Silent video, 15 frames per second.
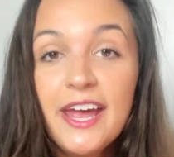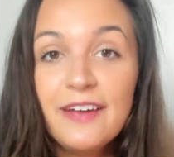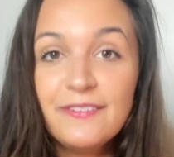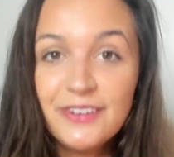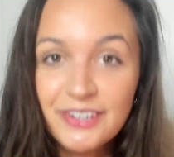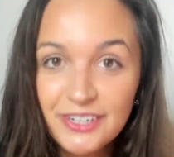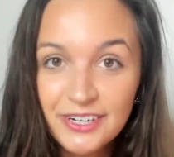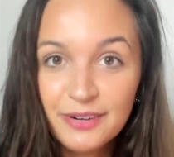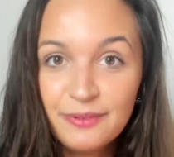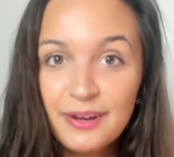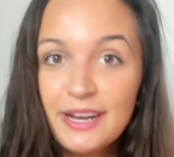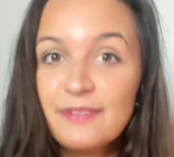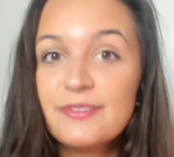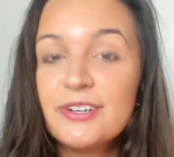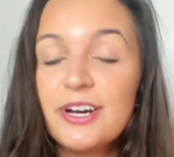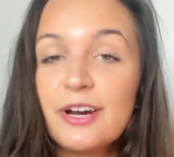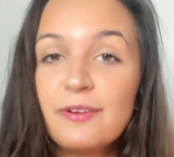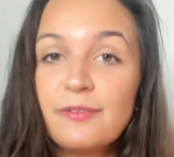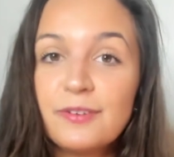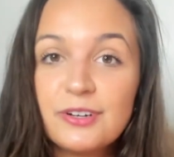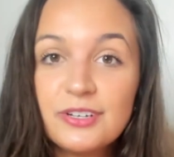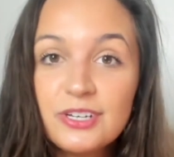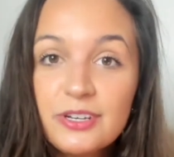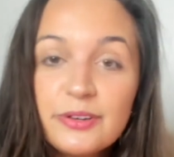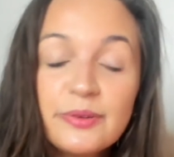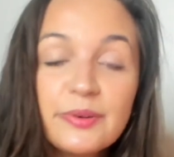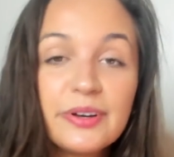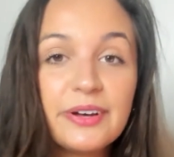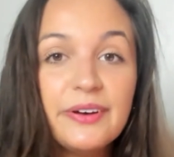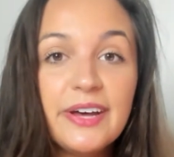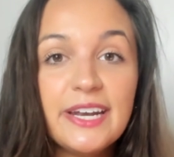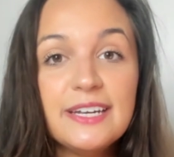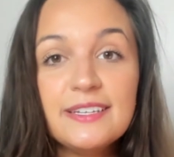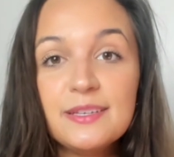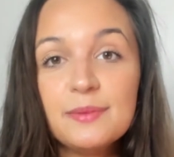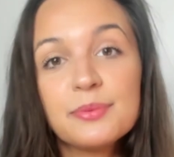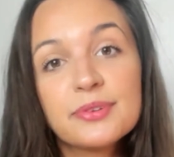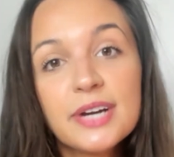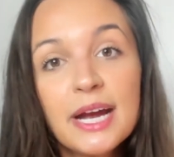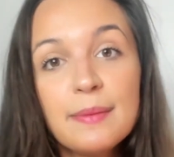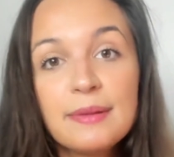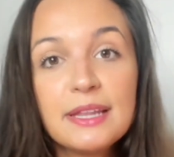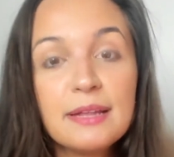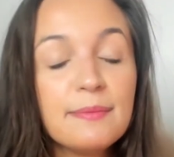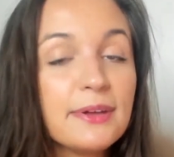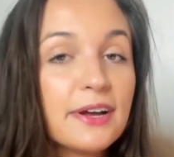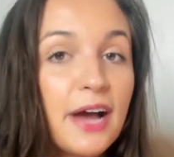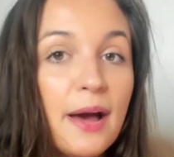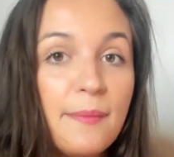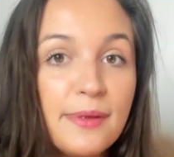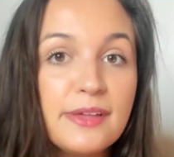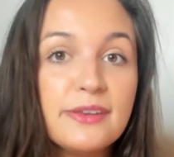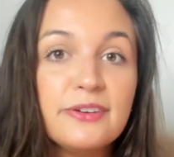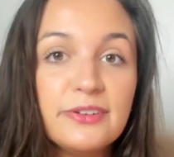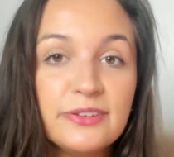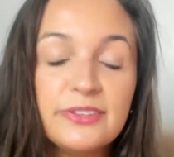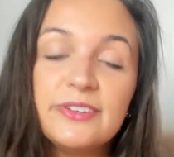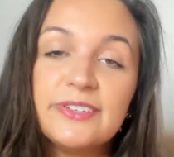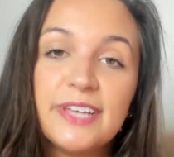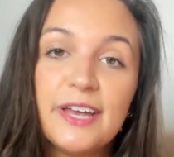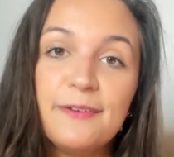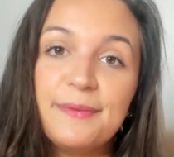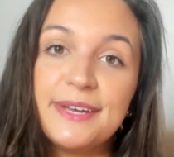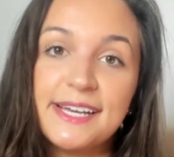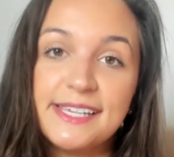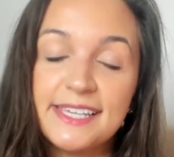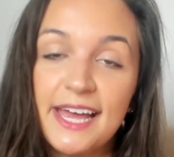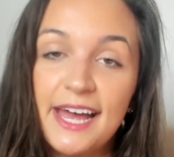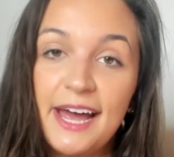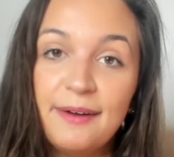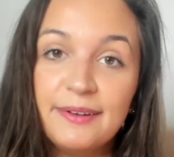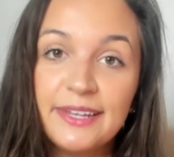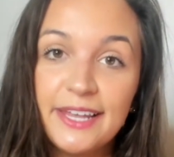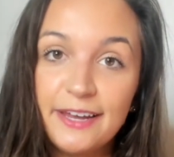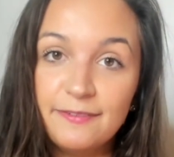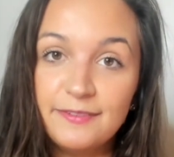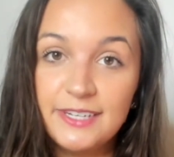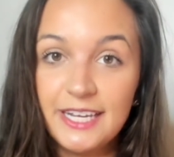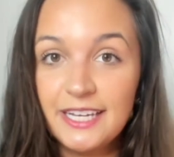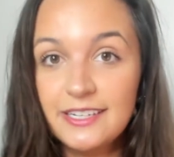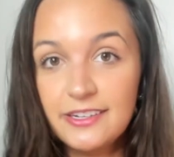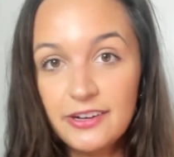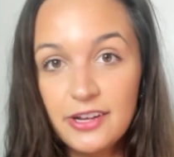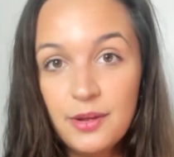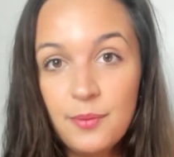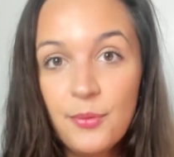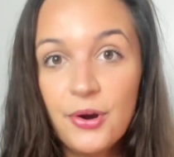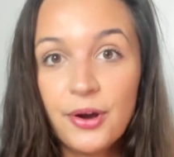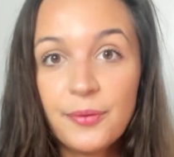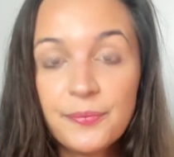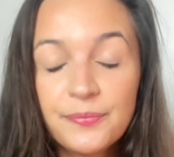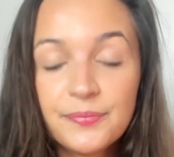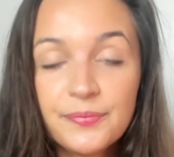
if you're a wedding photographer too, go ahead and subscribe and leave me a comment, introduce yourself because I would love to get to know you more.